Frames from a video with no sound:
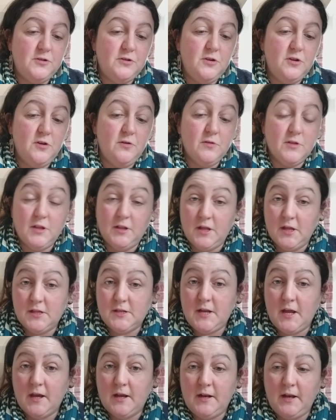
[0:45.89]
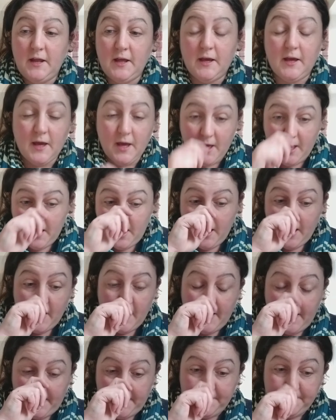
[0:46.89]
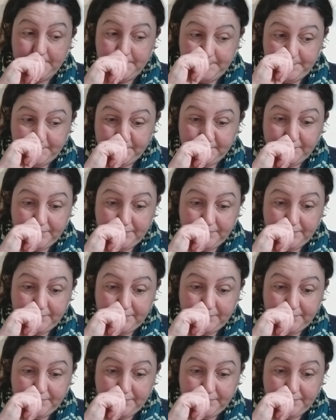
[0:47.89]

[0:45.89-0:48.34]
using this technique on